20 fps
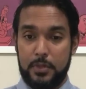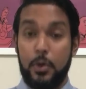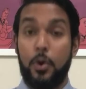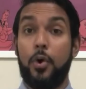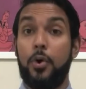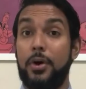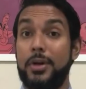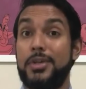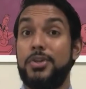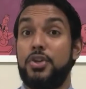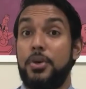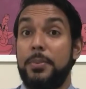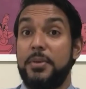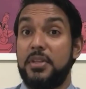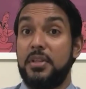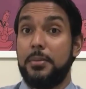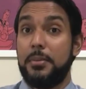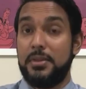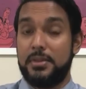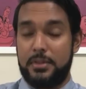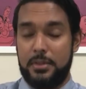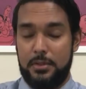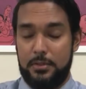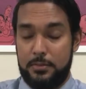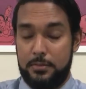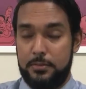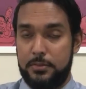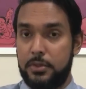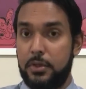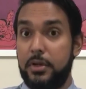or attributable,
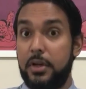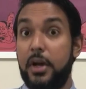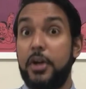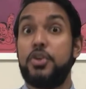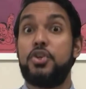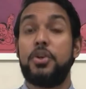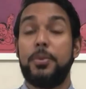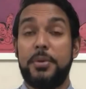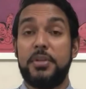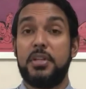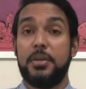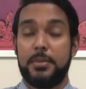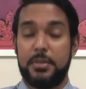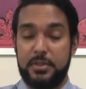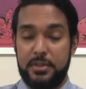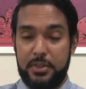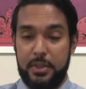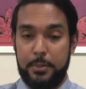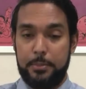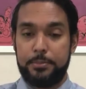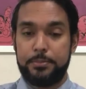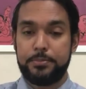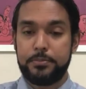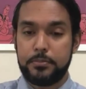attributable to them.